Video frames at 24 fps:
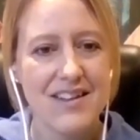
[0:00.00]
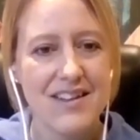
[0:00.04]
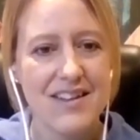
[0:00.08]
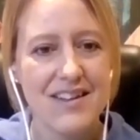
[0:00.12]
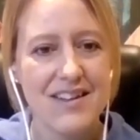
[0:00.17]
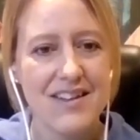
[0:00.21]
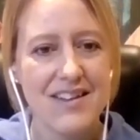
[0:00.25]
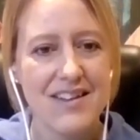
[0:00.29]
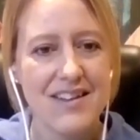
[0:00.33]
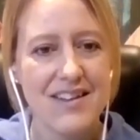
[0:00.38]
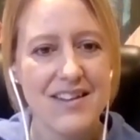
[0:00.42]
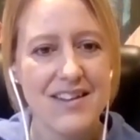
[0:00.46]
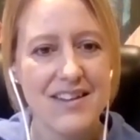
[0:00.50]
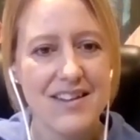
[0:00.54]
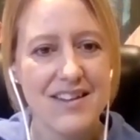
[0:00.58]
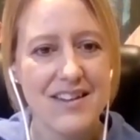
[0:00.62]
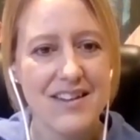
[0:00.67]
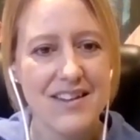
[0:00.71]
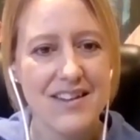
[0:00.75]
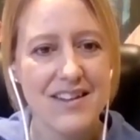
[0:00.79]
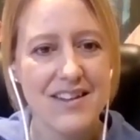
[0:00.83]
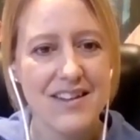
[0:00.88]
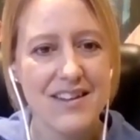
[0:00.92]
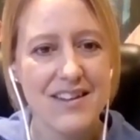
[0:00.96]

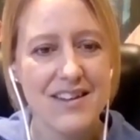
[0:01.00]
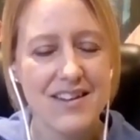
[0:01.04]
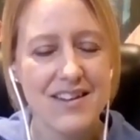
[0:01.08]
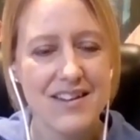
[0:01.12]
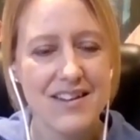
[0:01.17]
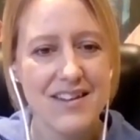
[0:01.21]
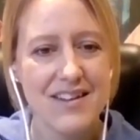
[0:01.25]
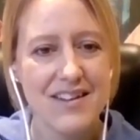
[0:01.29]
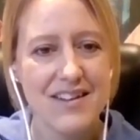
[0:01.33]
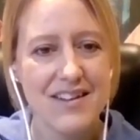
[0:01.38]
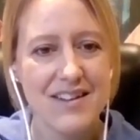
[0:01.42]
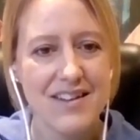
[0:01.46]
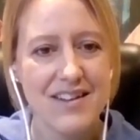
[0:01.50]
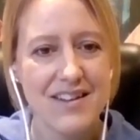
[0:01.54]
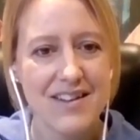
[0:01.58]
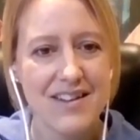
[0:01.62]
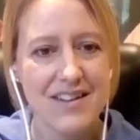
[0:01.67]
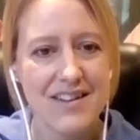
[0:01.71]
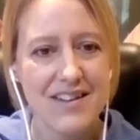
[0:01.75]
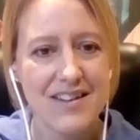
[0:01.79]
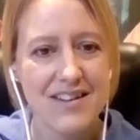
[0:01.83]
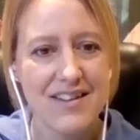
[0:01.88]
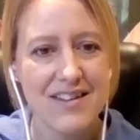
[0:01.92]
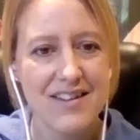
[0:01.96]

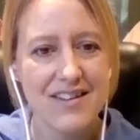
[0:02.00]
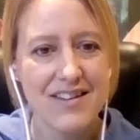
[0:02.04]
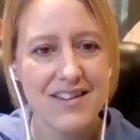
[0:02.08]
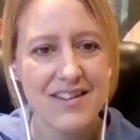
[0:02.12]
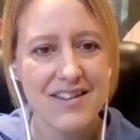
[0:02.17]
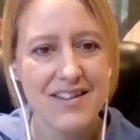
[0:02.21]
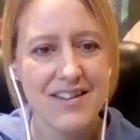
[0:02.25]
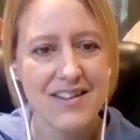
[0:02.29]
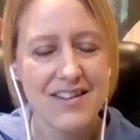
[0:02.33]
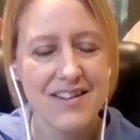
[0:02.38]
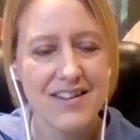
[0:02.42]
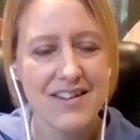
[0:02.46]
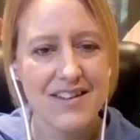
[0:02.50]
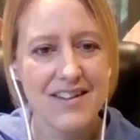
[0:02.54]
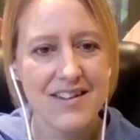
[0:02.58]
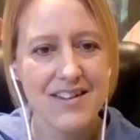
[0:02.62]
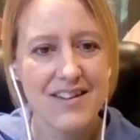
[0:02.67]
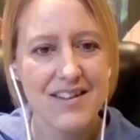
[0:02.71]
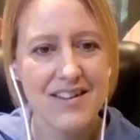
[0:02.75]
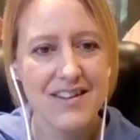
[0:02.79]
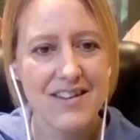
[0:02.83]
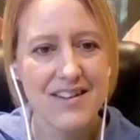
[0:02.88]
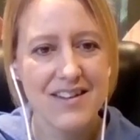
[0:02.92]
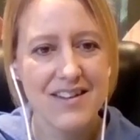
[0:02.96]

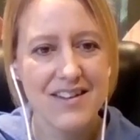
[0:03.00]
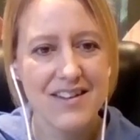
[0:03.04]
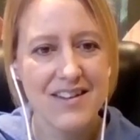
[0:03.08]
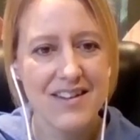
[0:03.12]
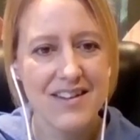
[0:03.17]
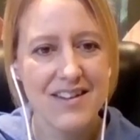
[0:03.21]
[no speech]